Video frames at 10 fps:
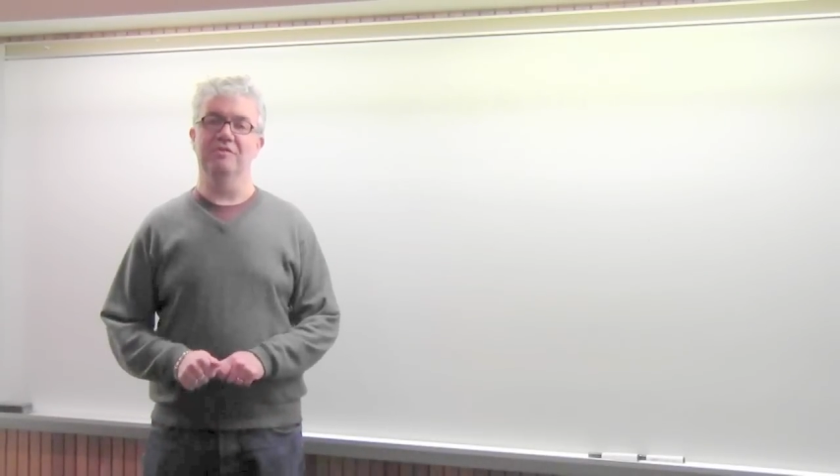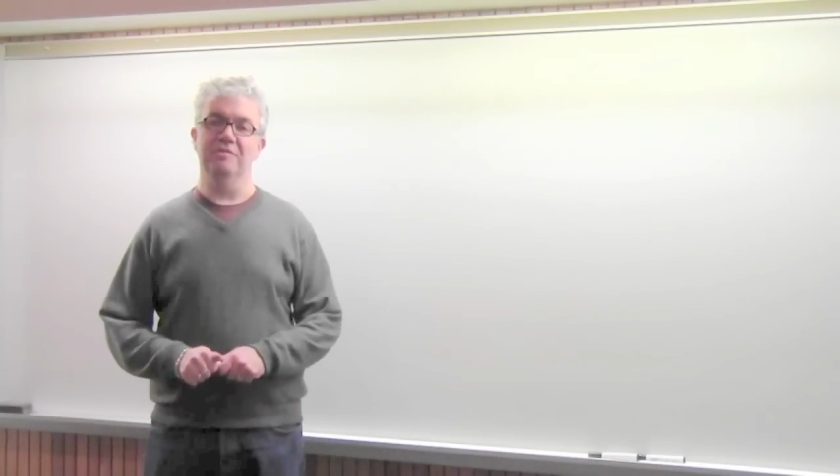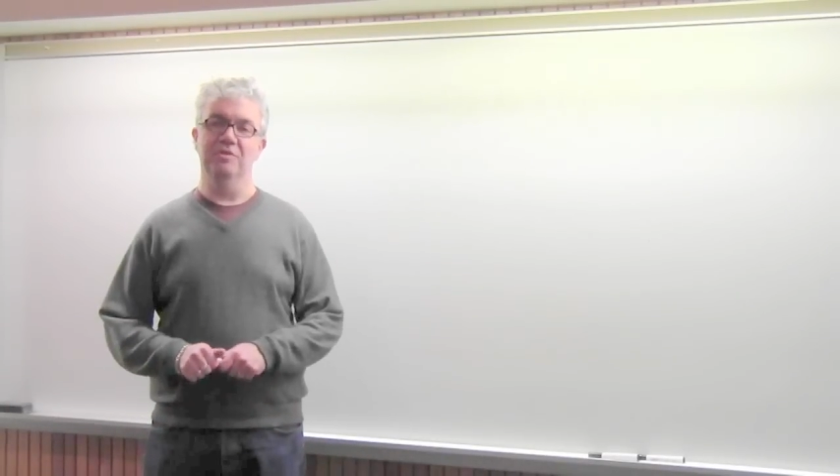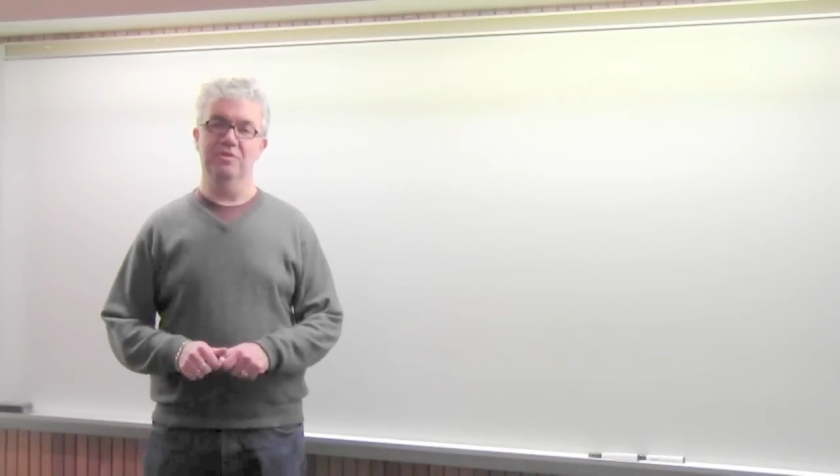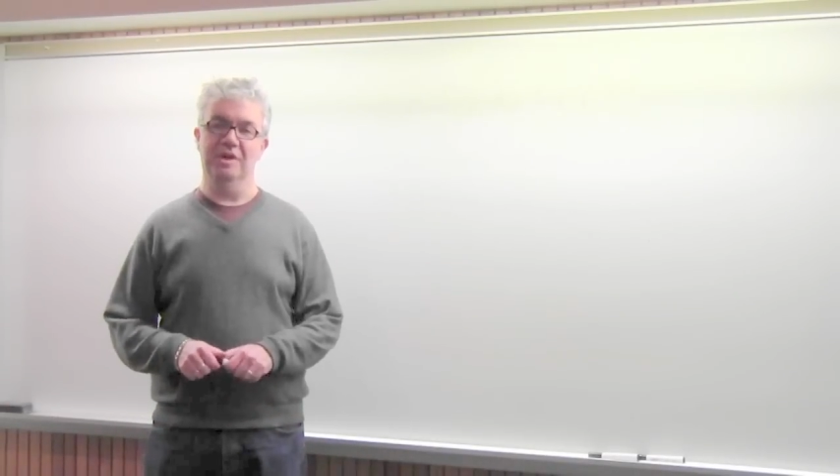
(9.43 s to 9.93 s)
of
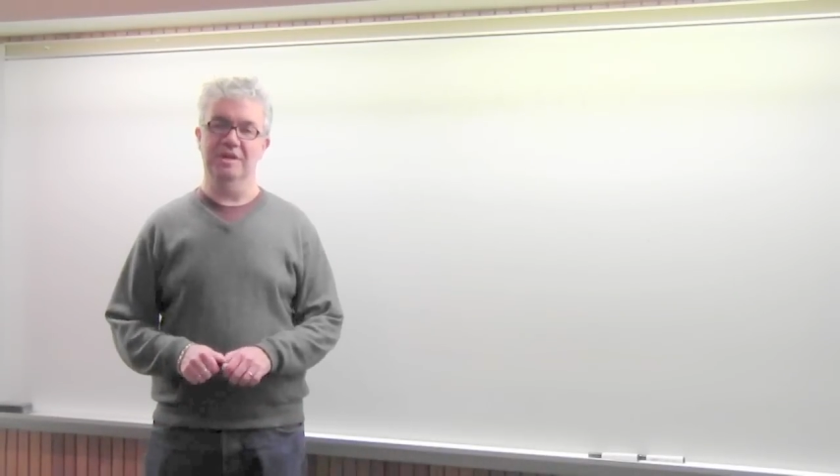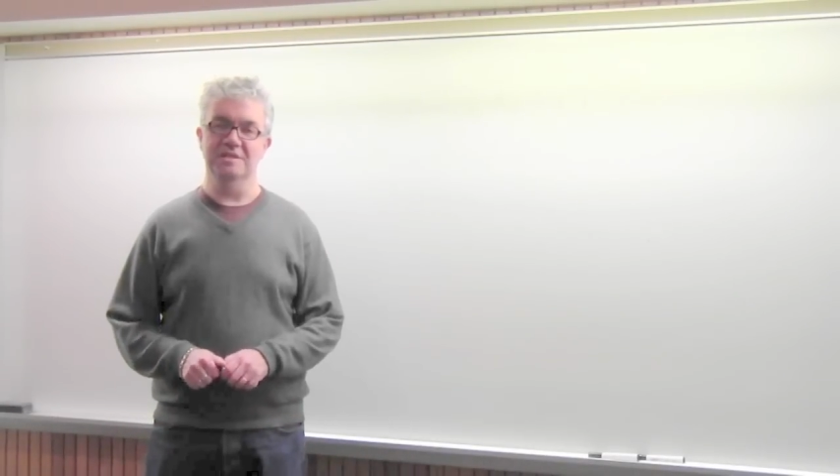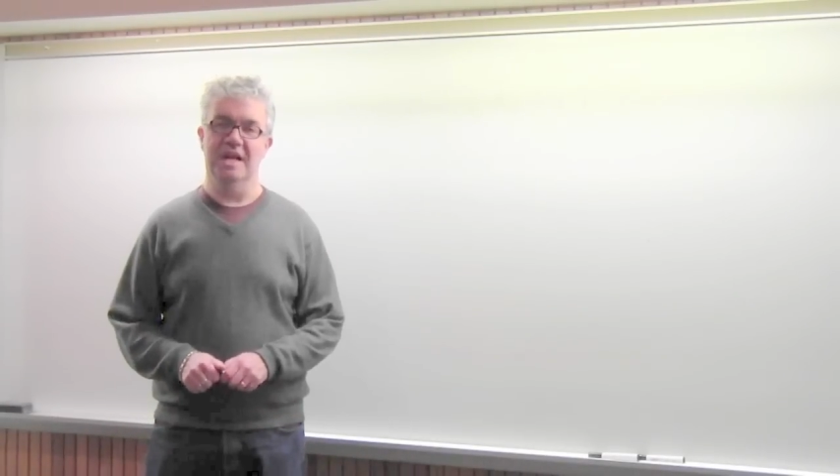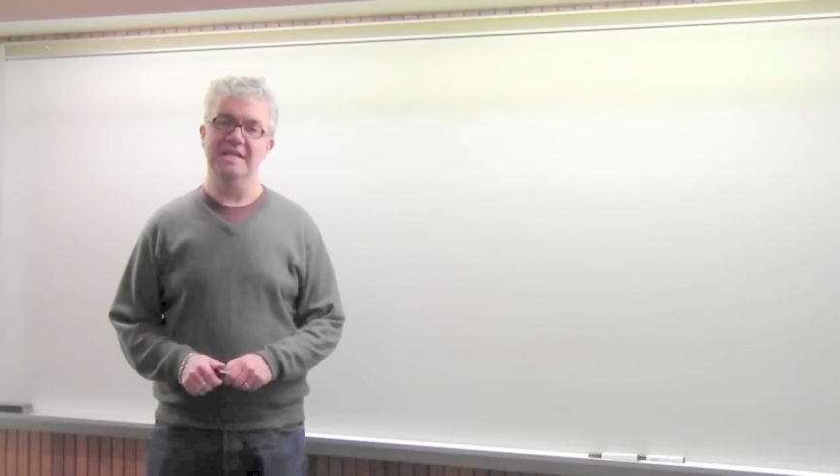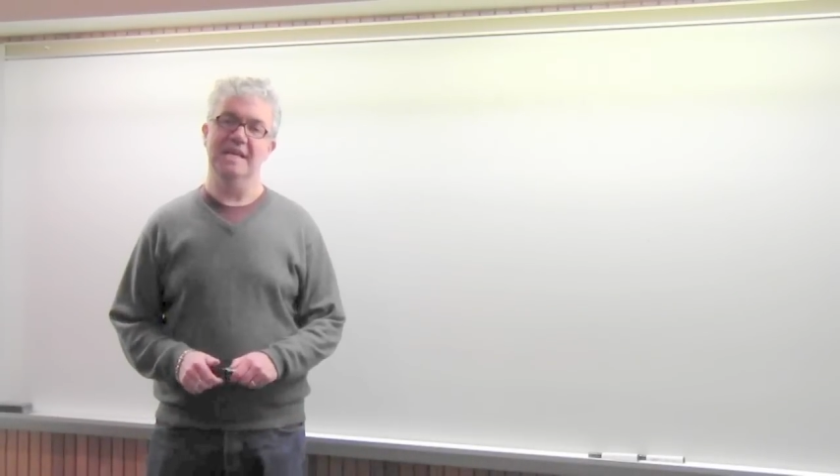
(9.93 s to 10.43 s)
the MOOC
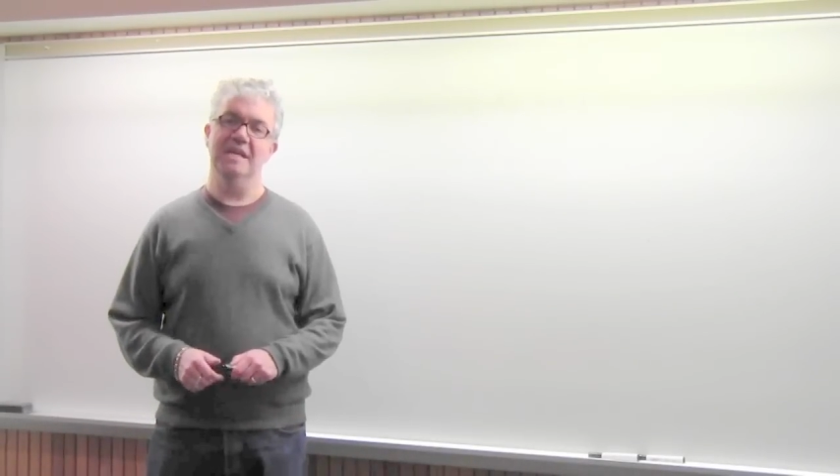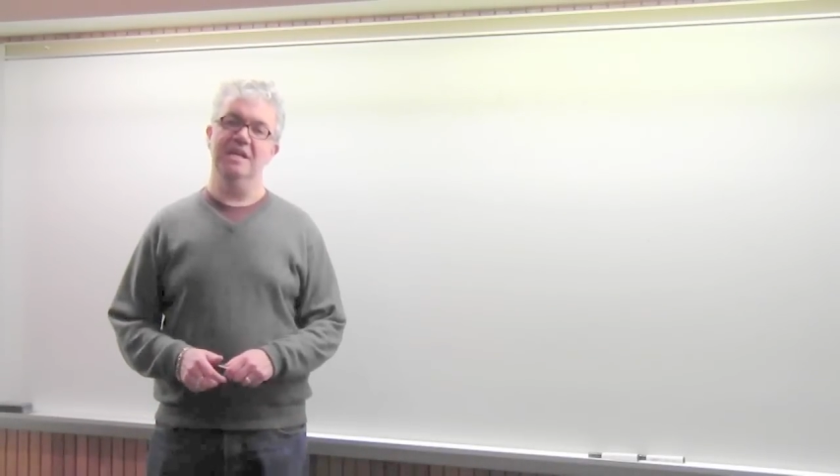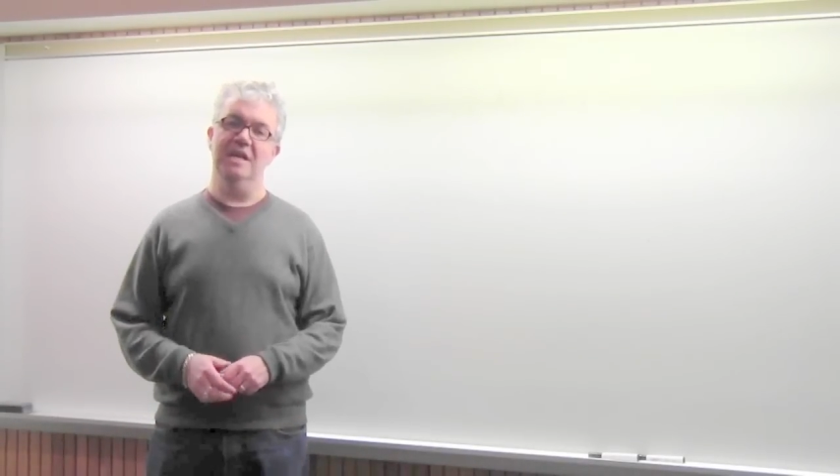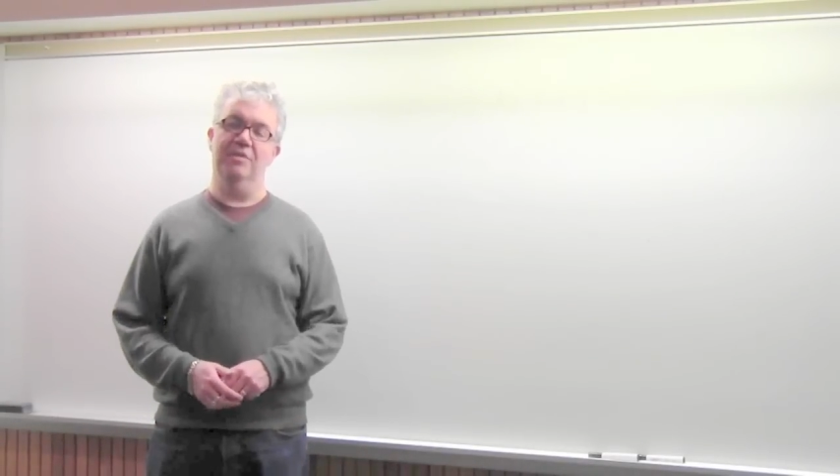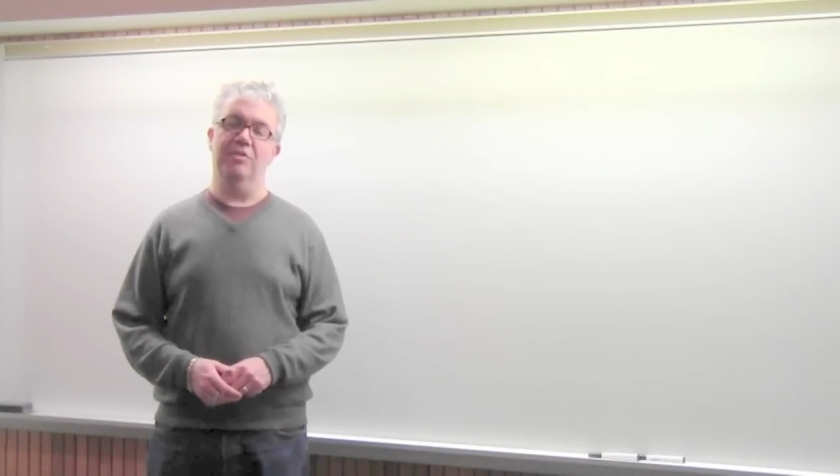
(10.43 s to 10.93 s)
is
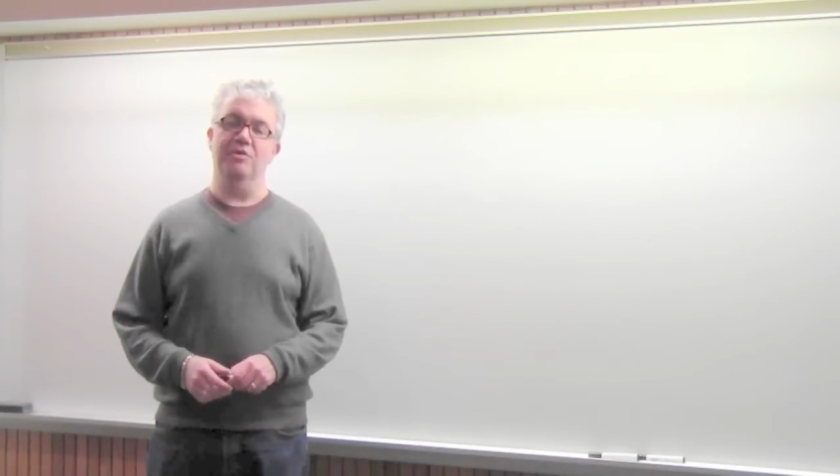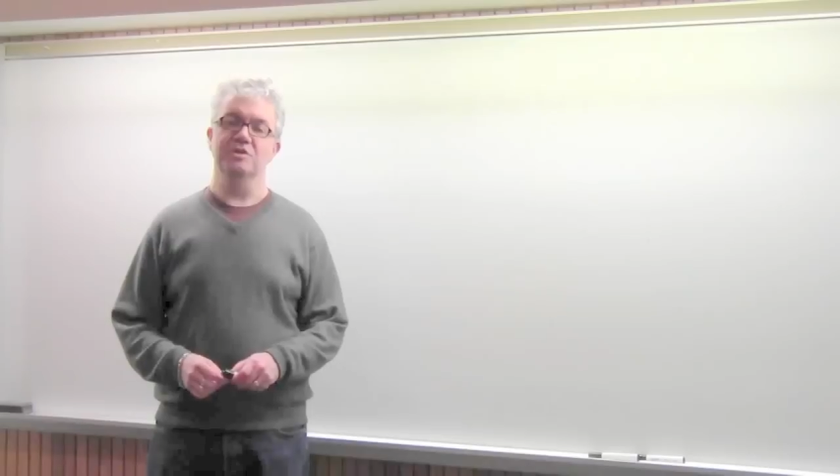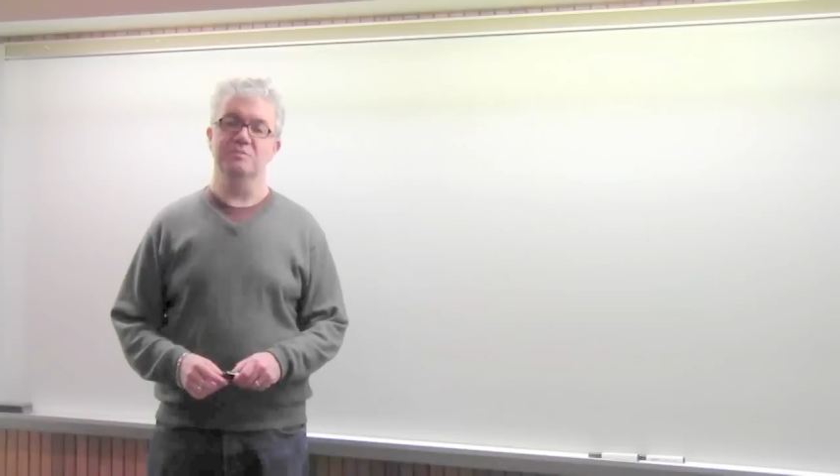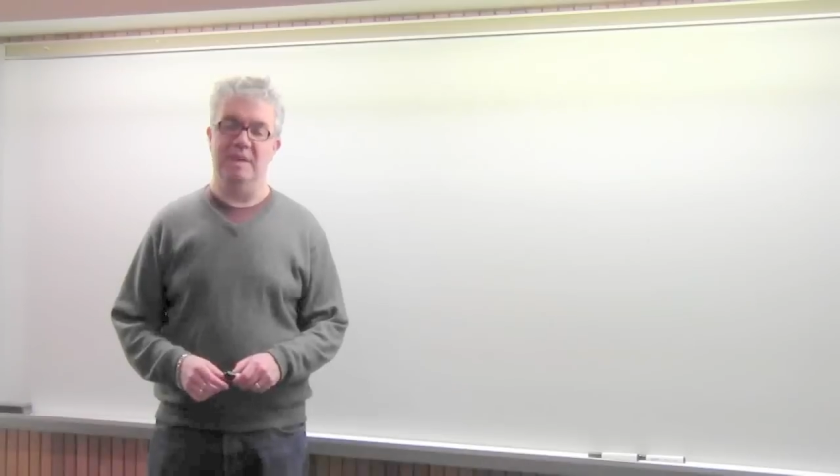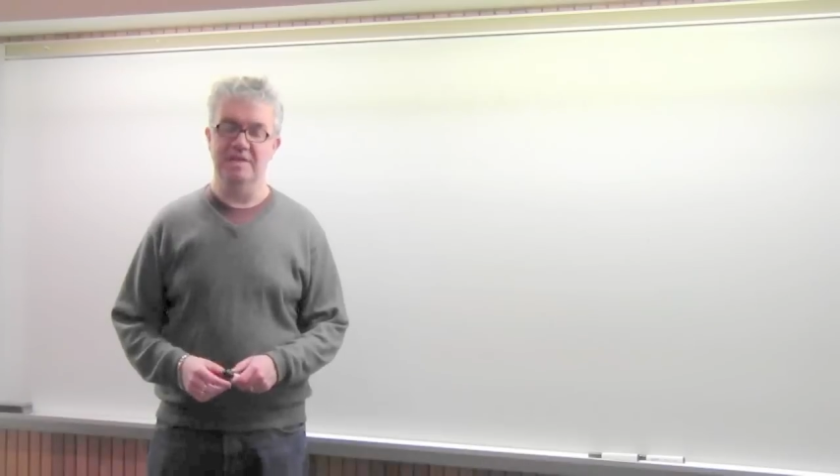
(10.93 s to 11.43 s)
Identity and
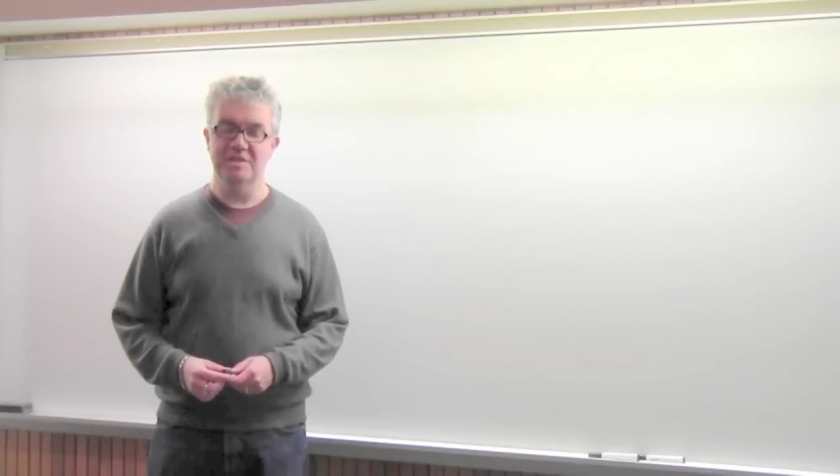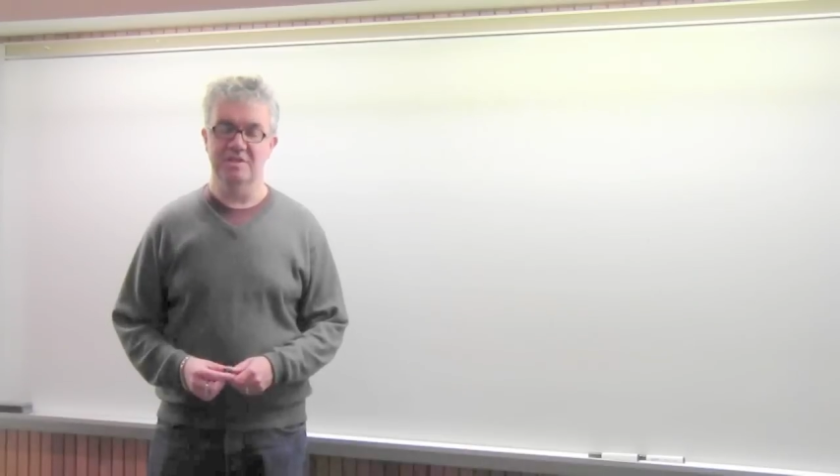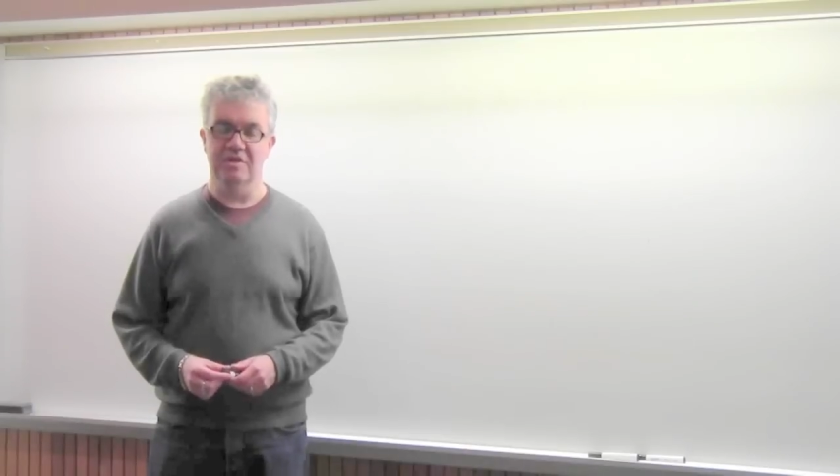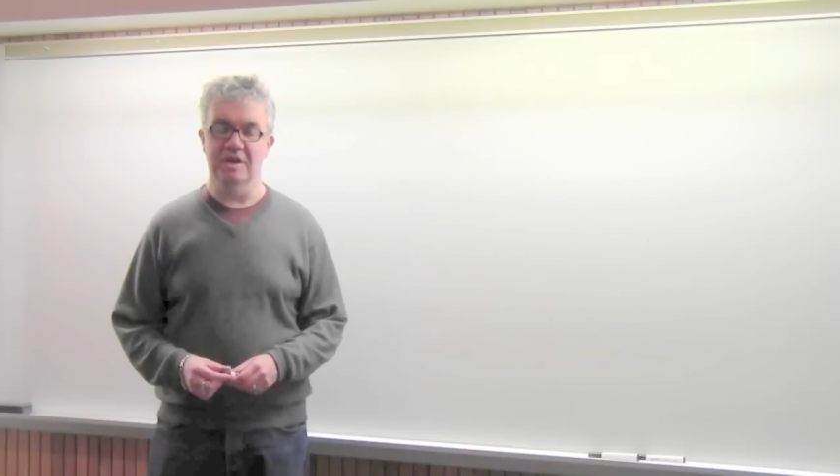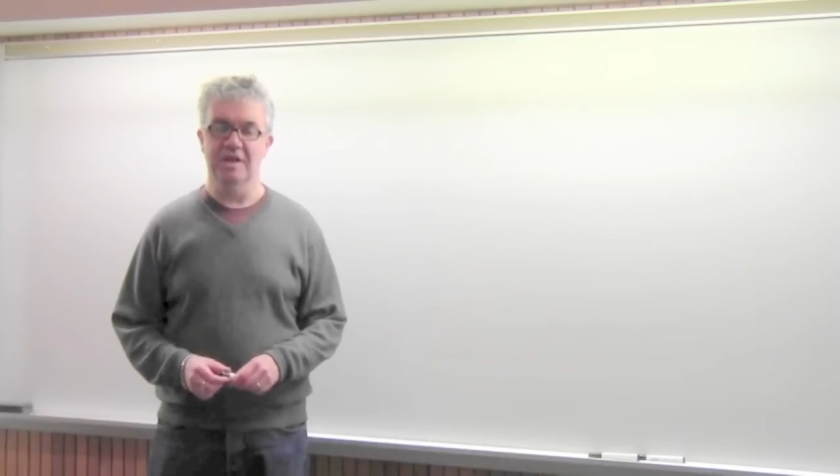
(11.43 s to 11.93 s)
Third Space
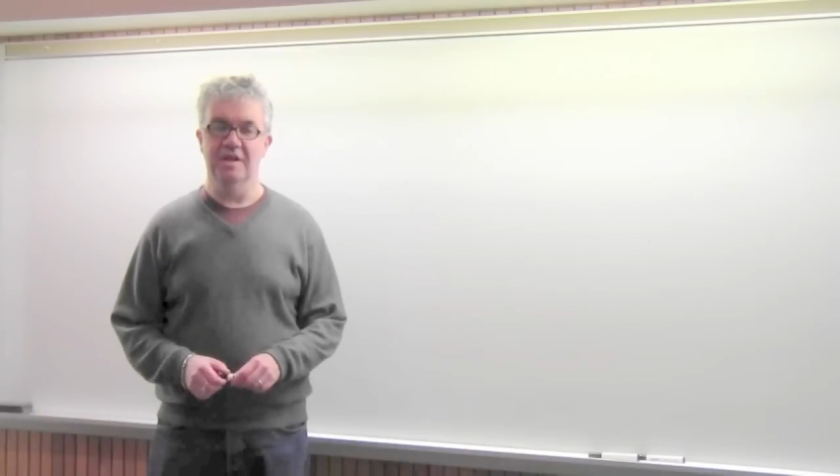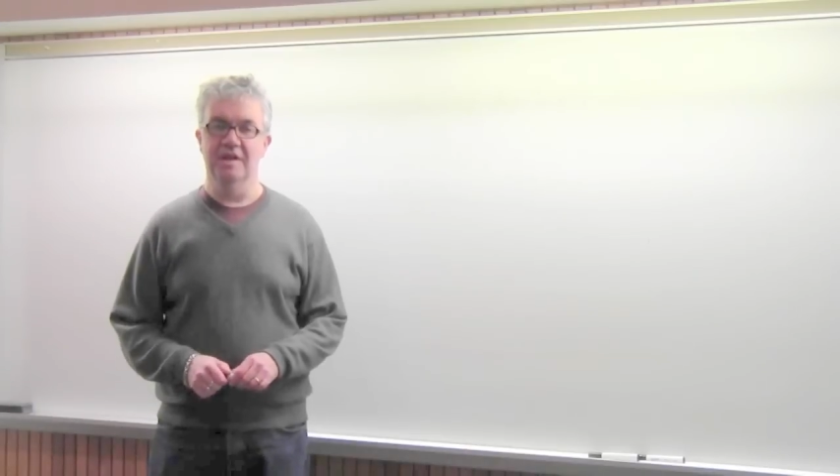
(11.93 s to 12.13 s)
Theory.